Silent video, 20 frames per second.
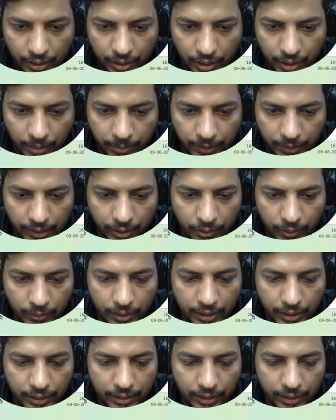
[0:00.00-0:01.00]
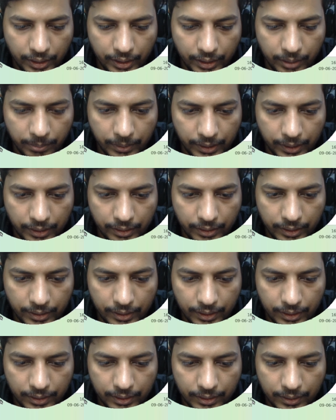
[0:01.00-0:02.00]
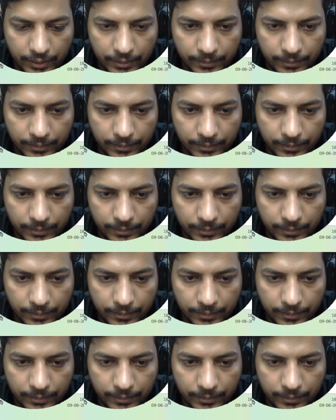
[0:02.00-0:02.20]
If I'll do this, and if I'll run this,